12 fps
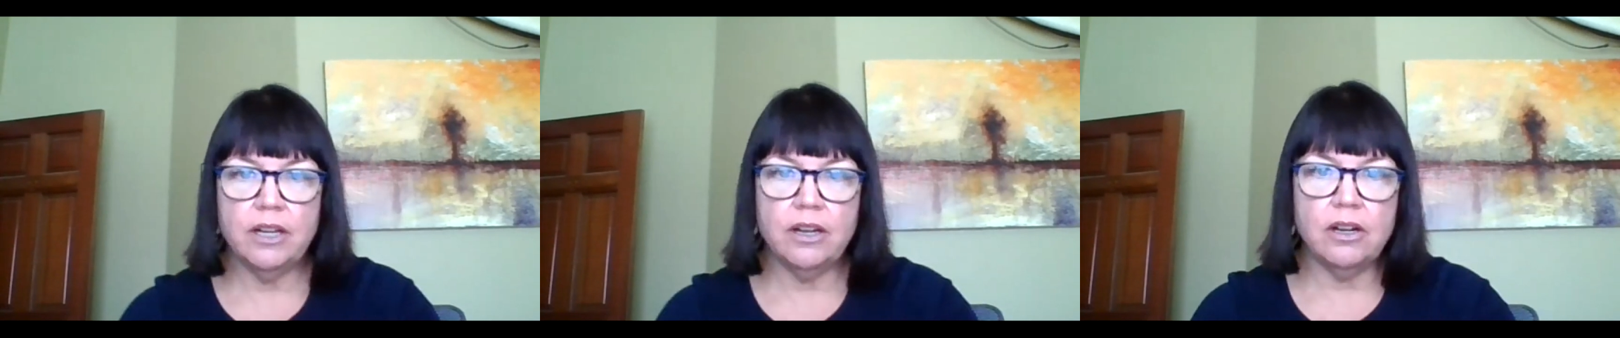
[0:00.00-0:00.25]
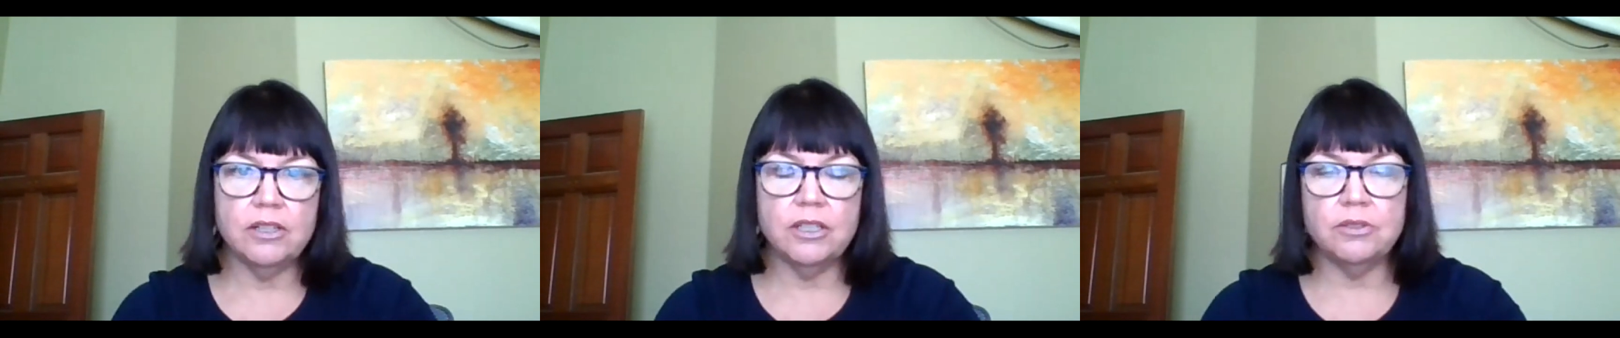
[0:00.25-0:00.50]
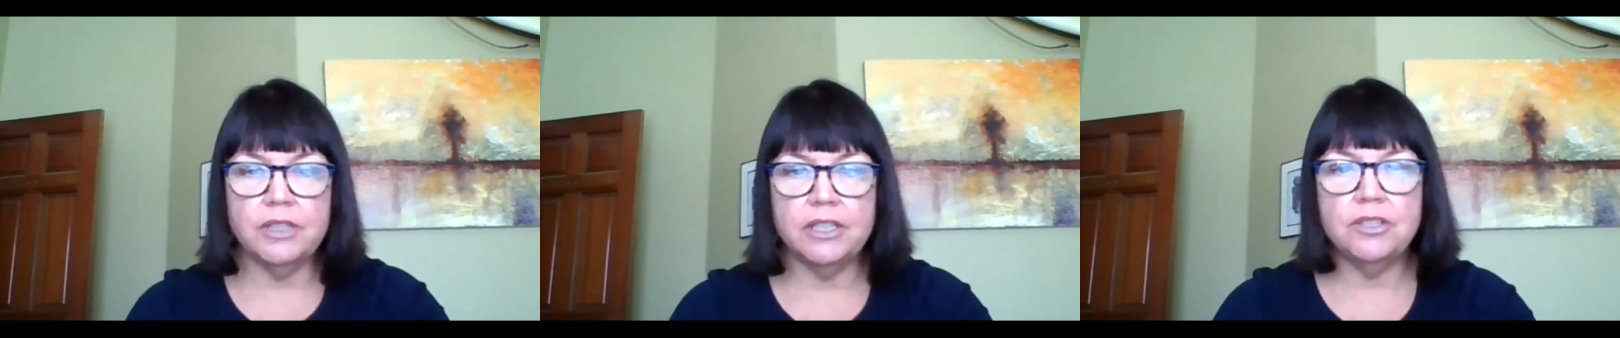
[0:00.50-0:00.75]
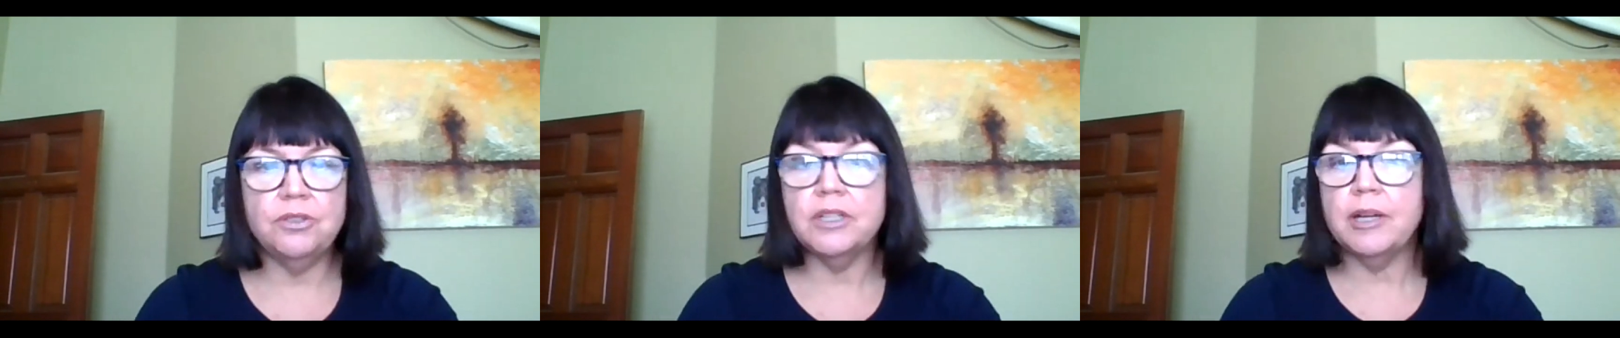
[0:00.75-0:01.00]
are going
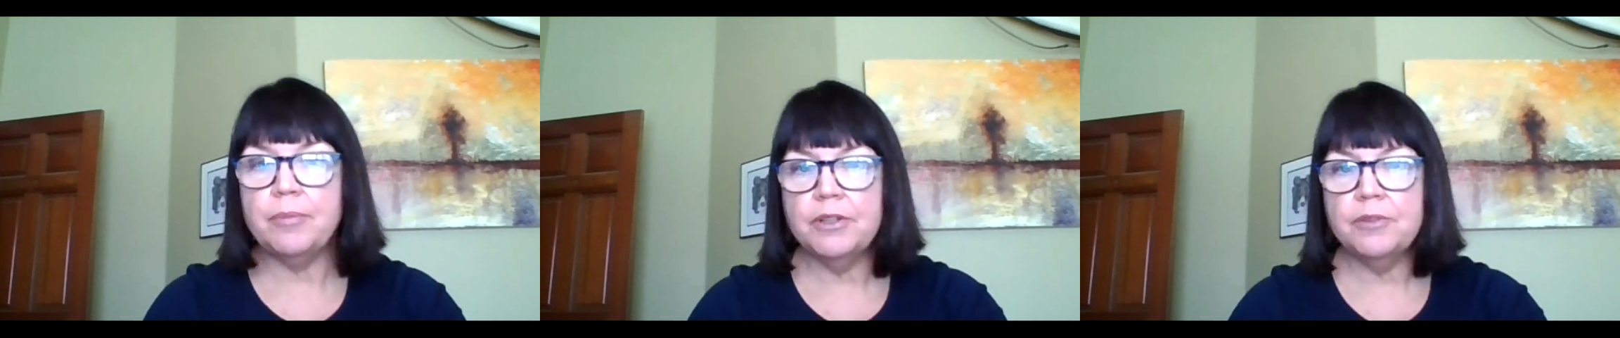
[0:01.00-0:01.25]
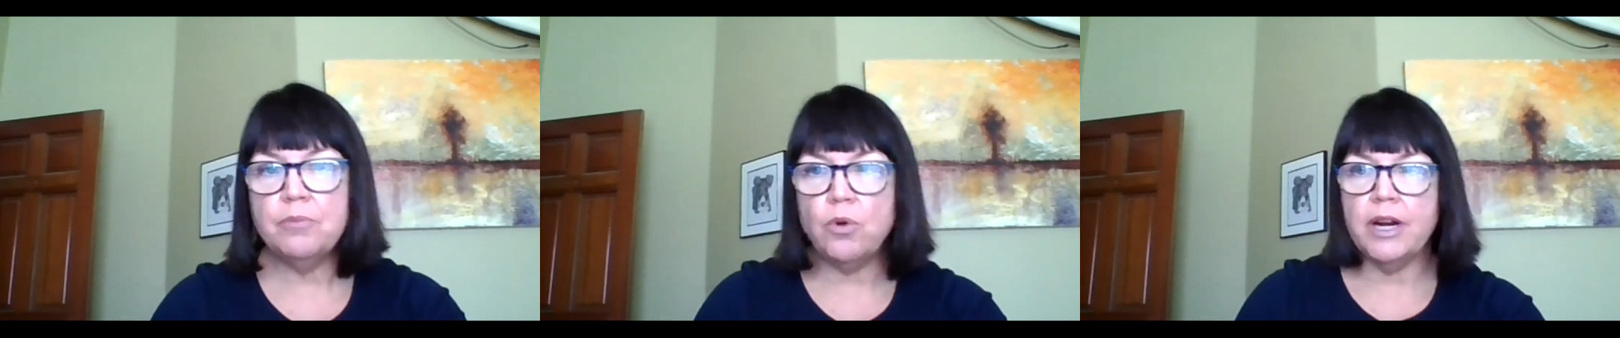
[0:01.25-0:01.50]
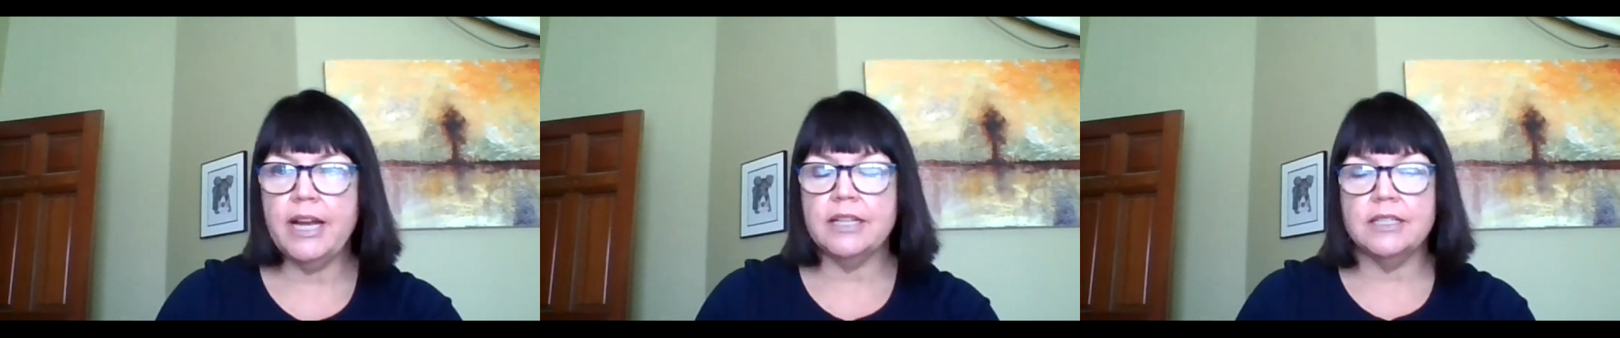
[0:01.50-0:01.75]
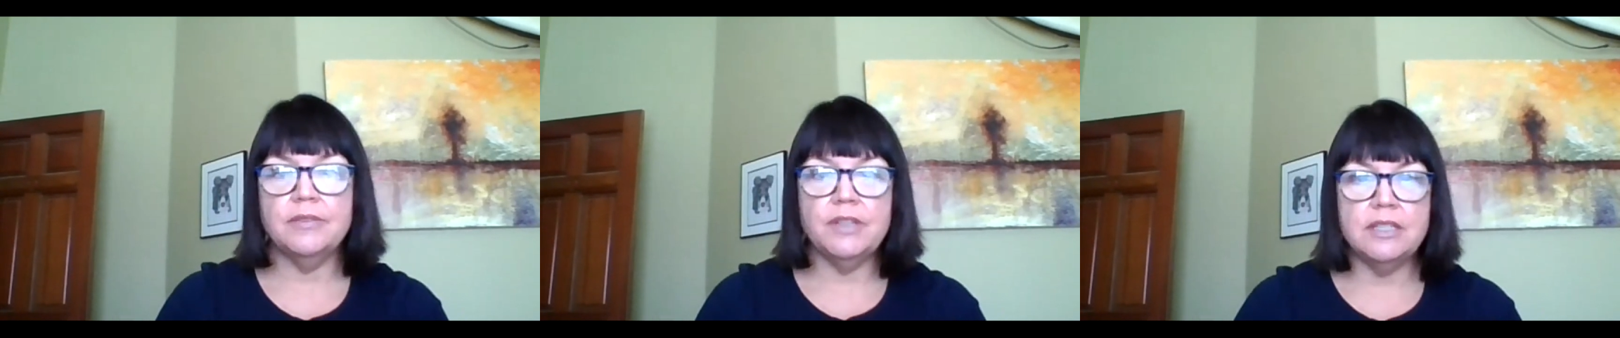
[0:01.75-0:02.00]
to do a couple of more
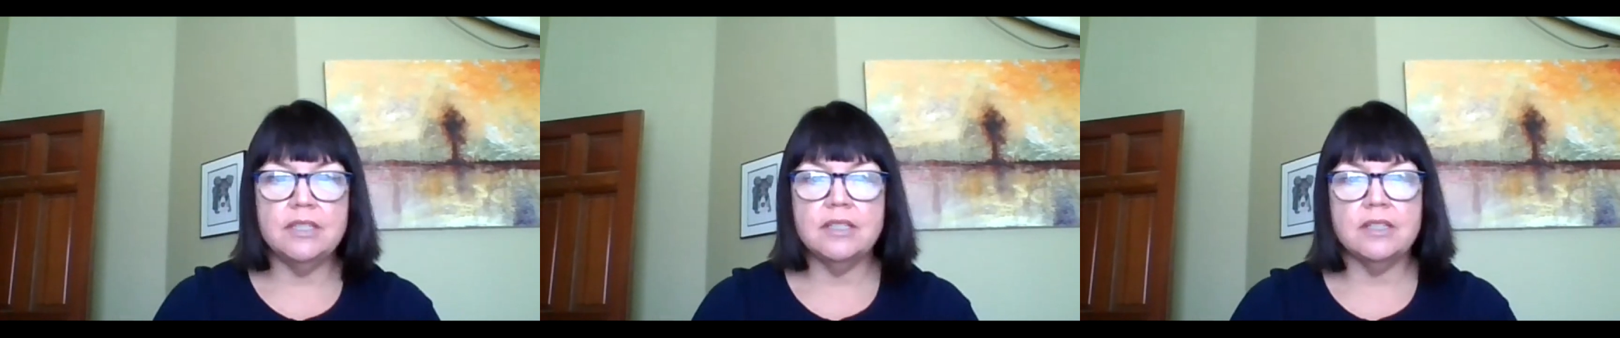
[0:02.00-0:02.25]
activities